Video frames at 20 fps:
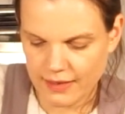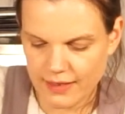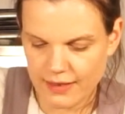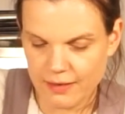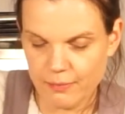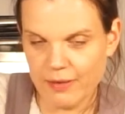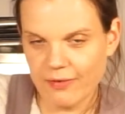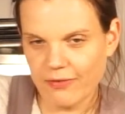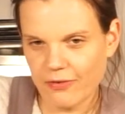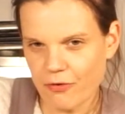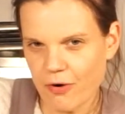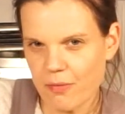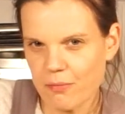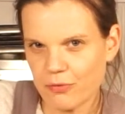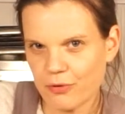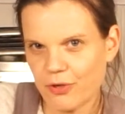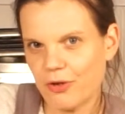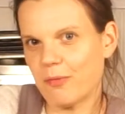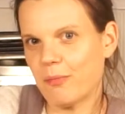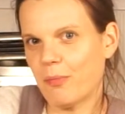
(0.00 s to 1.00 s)
Bits that crumble
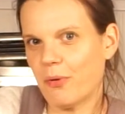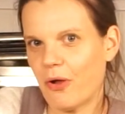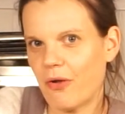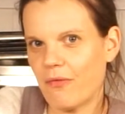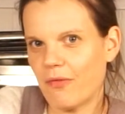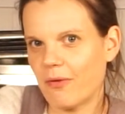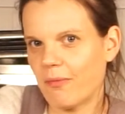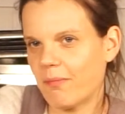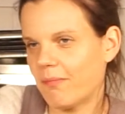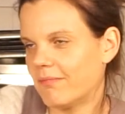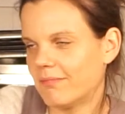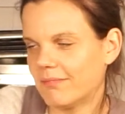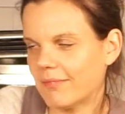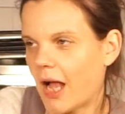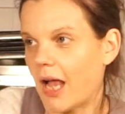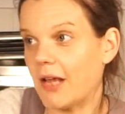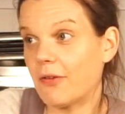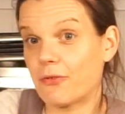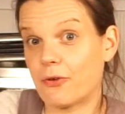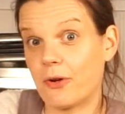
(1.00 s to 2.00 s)
you can put over
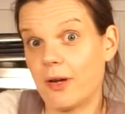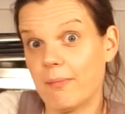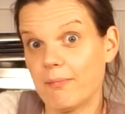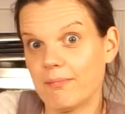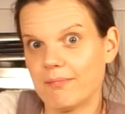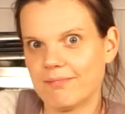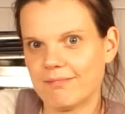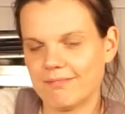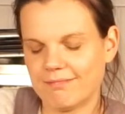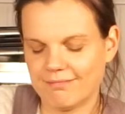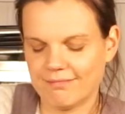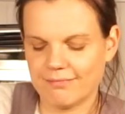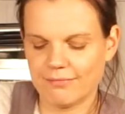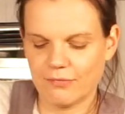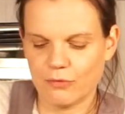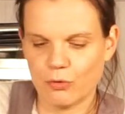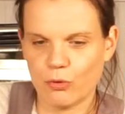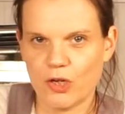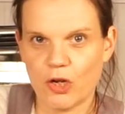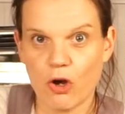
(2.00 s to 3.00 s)
ice cream
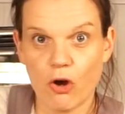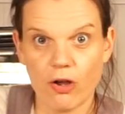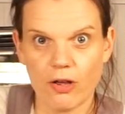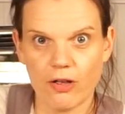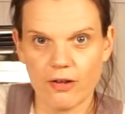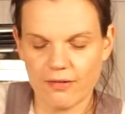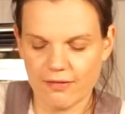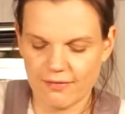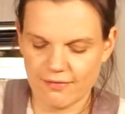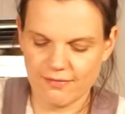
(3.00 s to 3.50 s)
or yogurt.